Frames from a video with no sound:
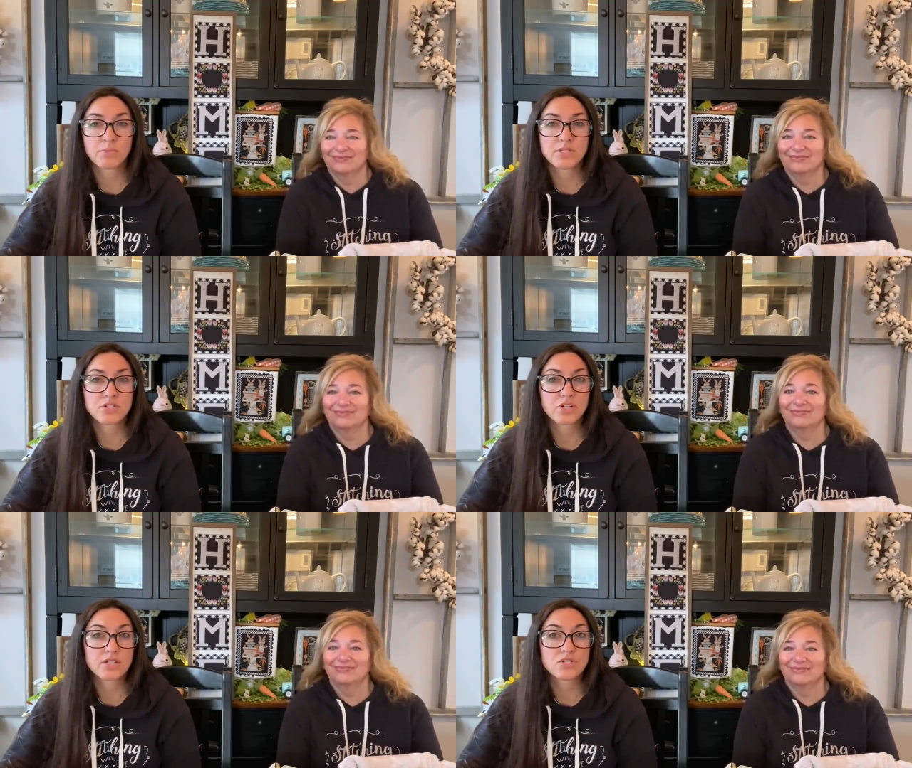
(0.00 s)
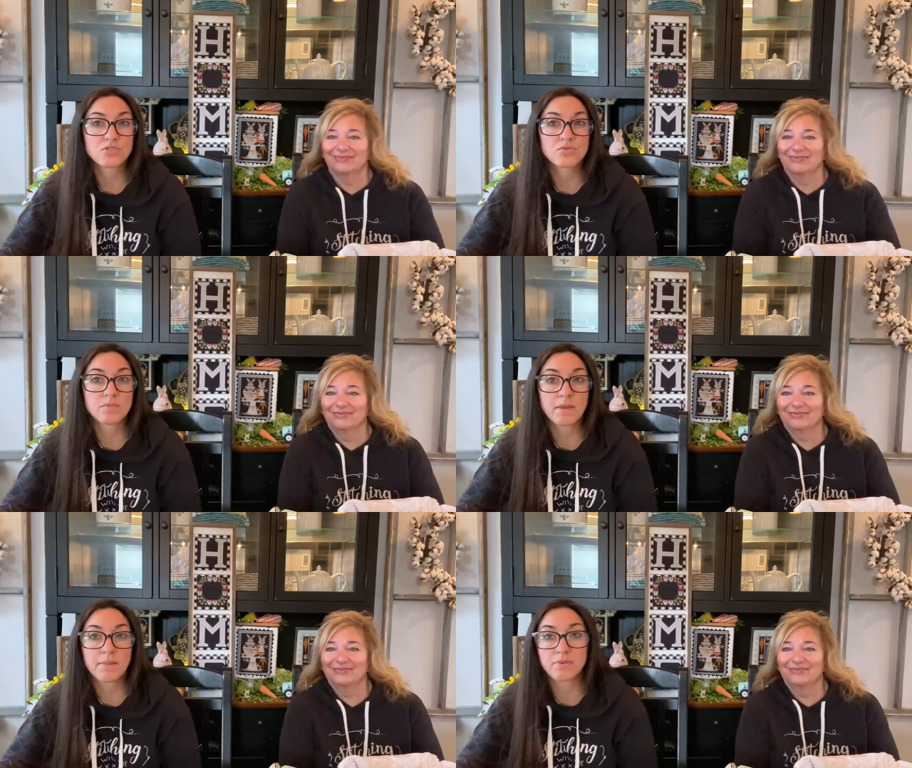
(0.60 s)
Speaker 1: printer issues
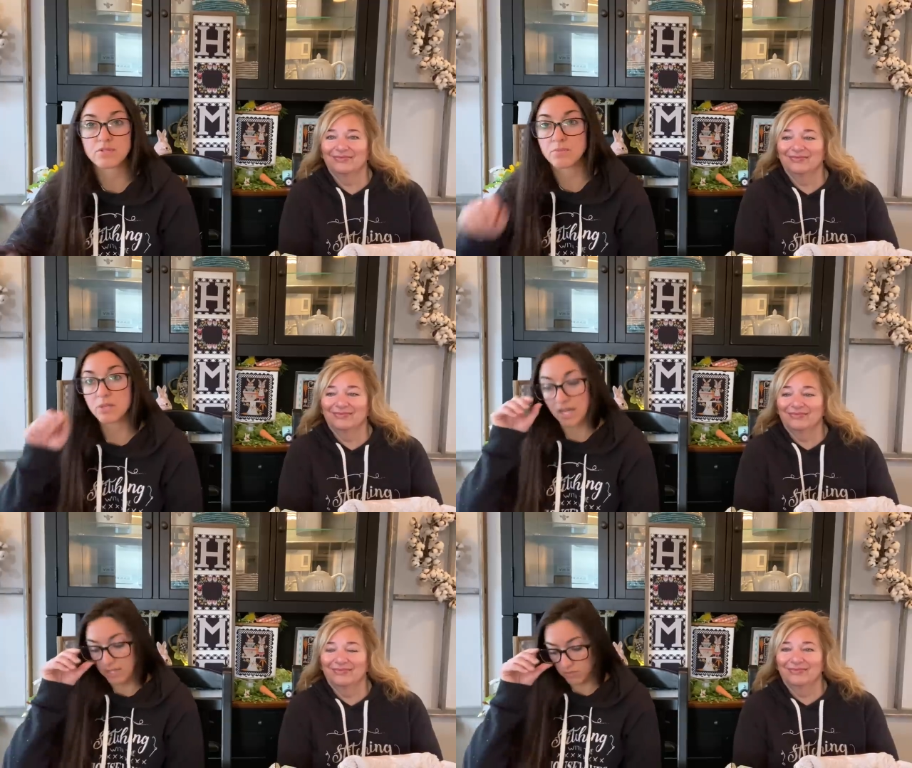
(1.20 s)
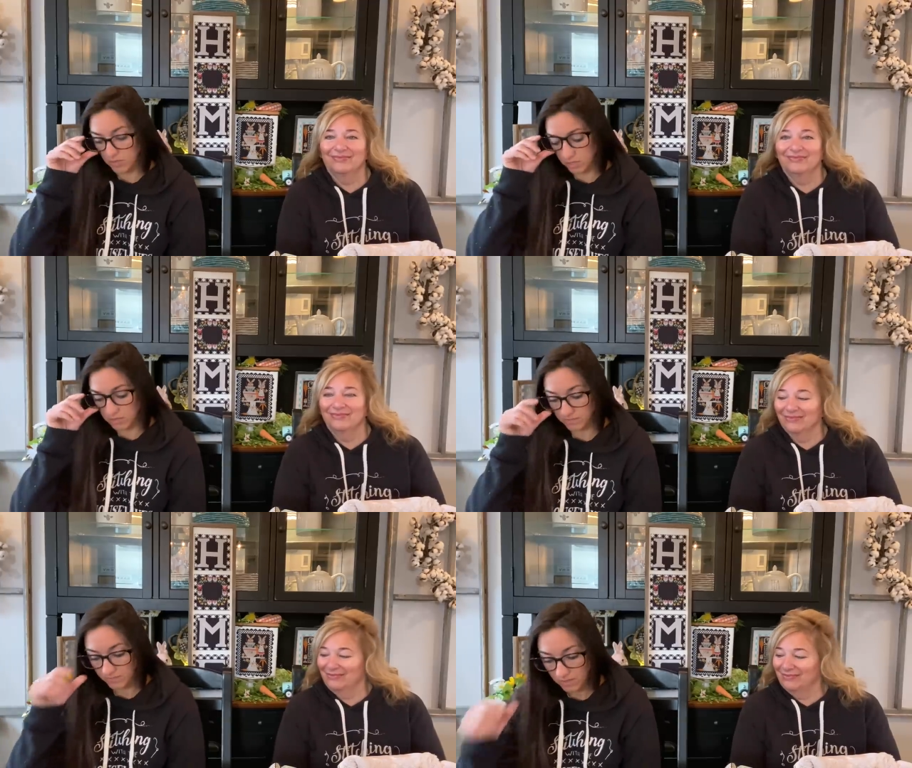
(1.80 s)
with paper supply and
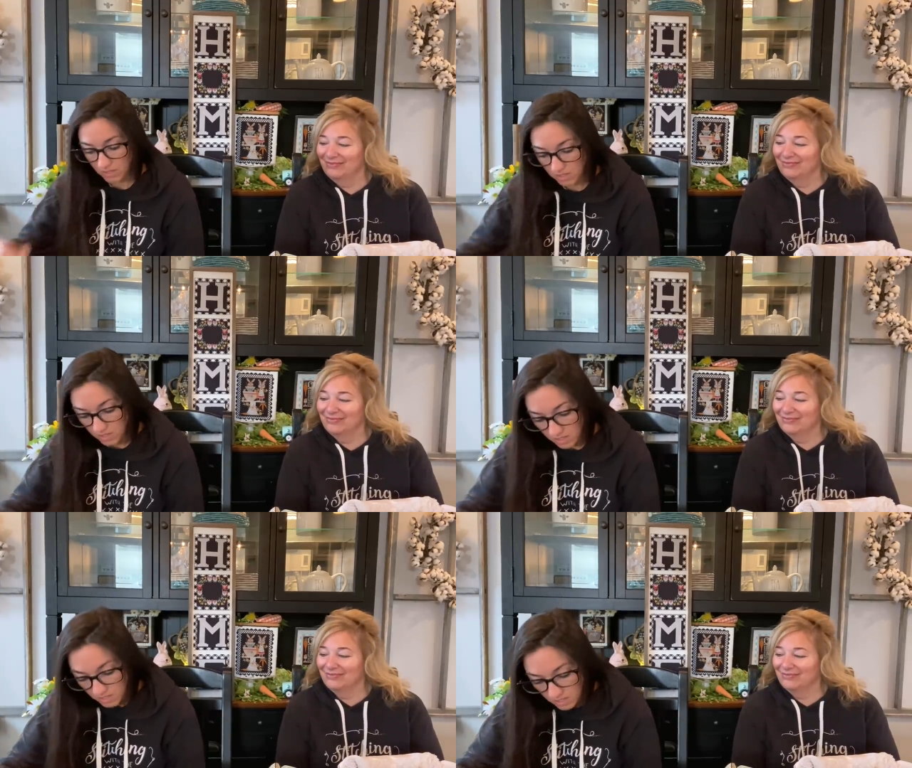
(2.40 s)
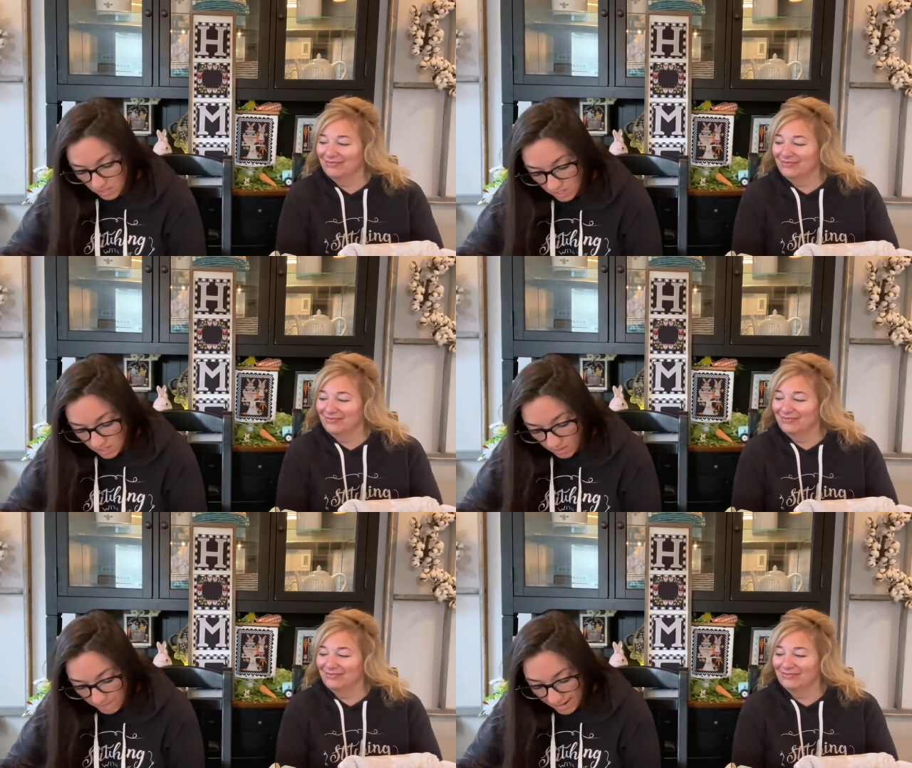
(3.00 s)
whatnot.
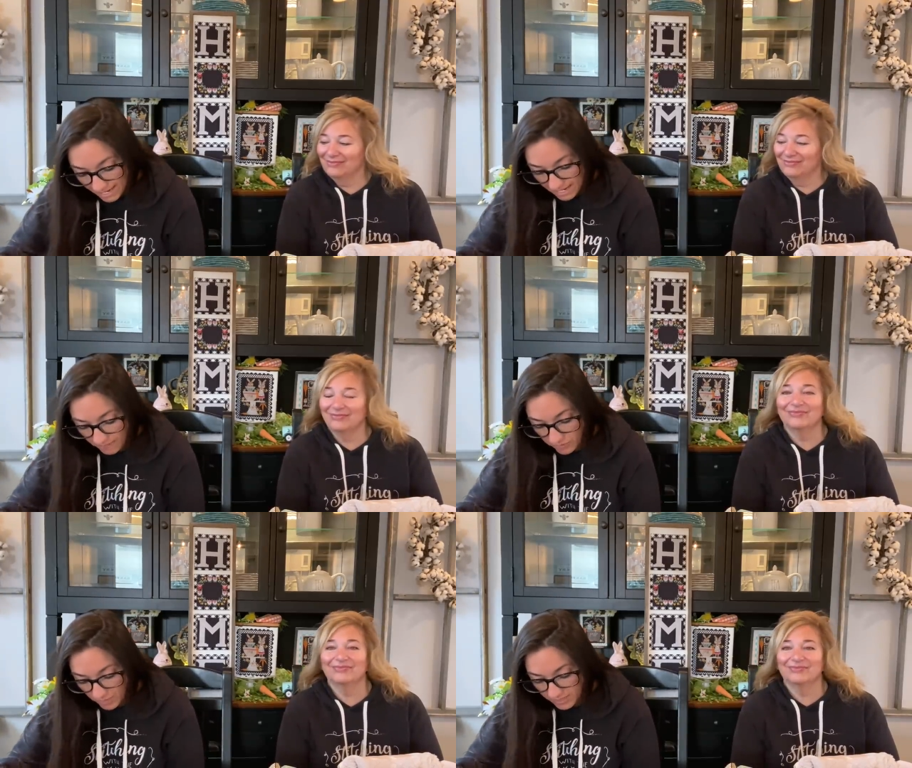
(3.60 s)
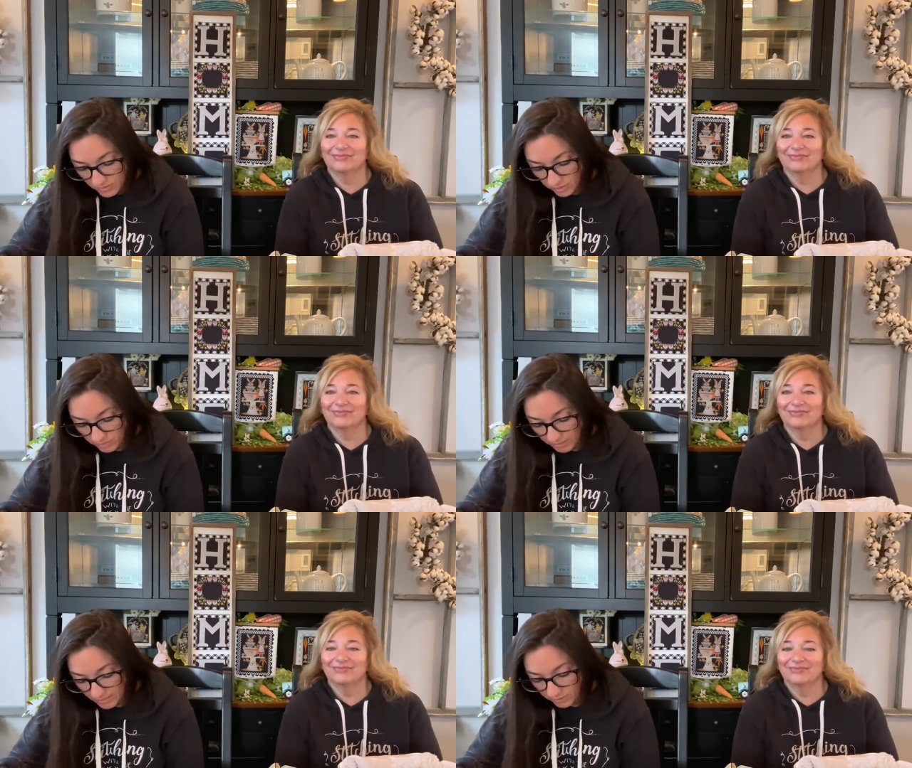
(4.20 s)
Maya, have you guys heard
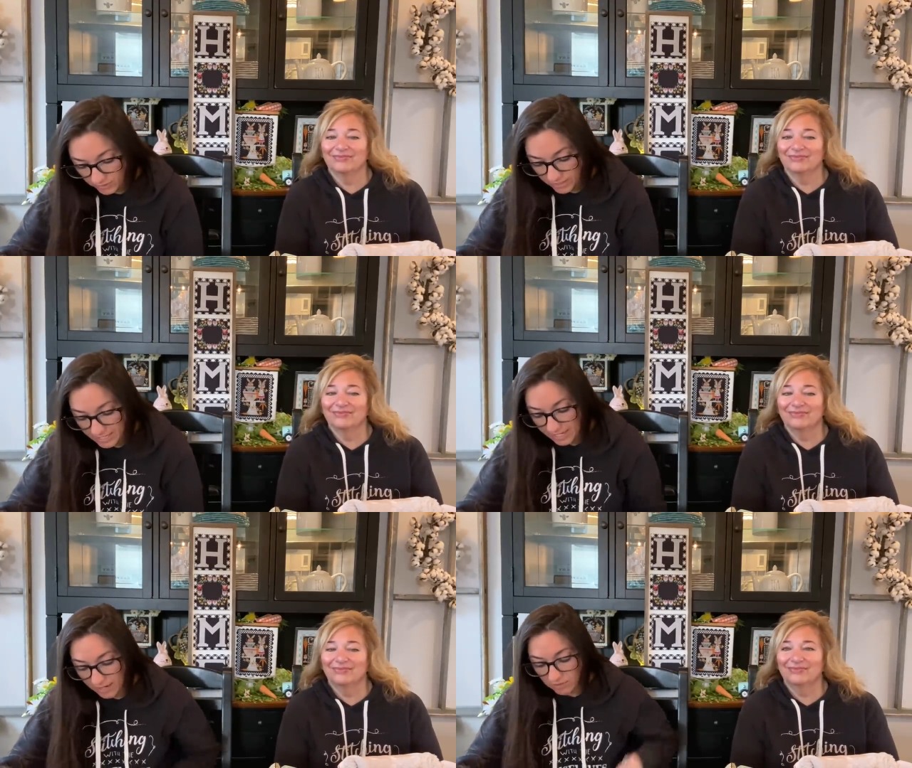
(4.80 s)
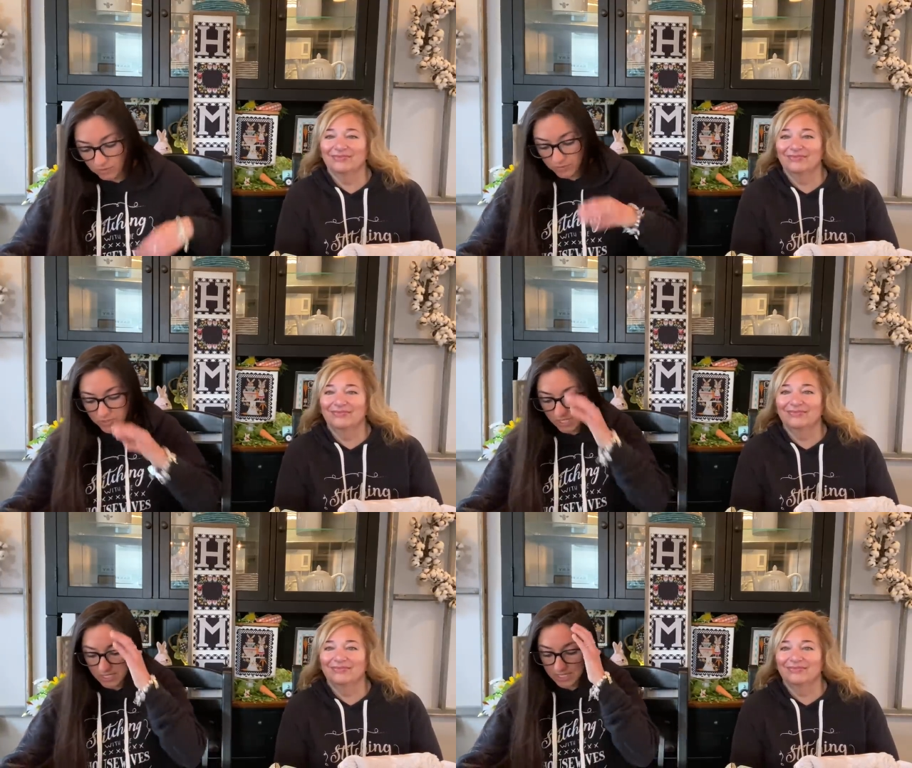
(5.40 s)
of Baker Creek Heirloom
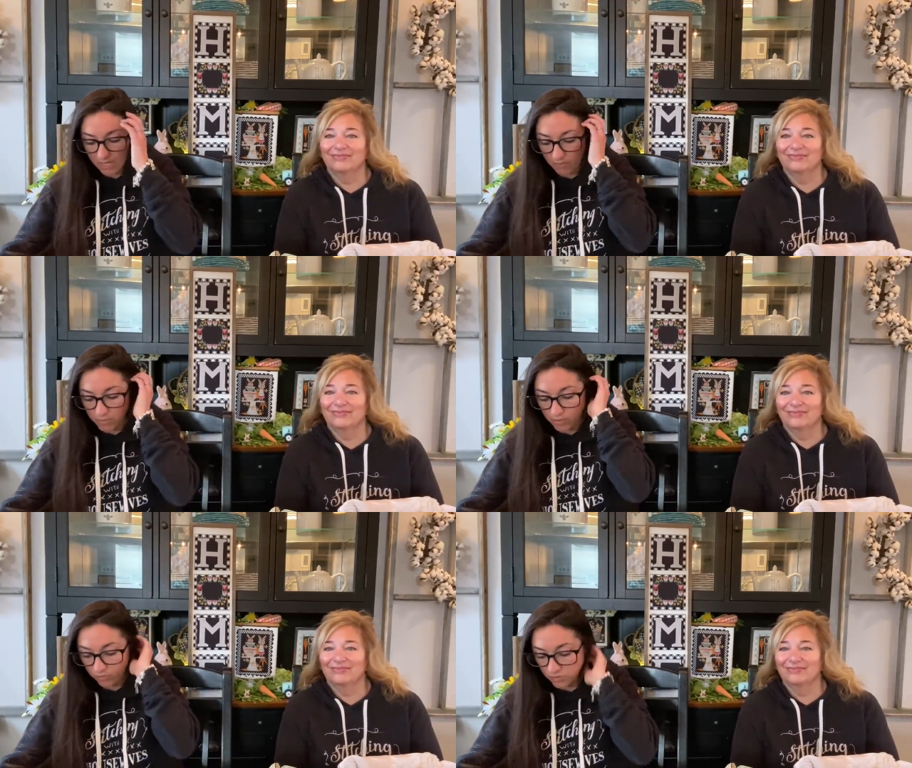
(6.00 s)
Seeds? They have a beautiful